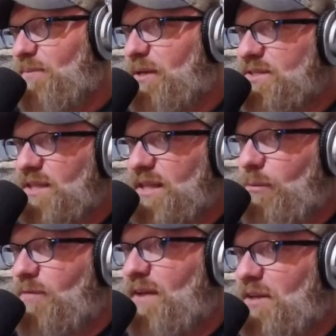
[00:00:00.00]
Because then they
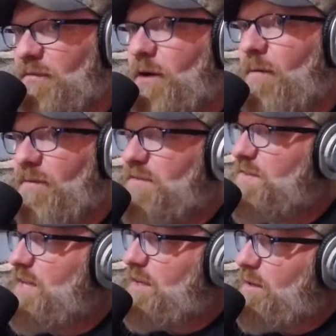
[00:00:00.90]
would have had to have obviously taken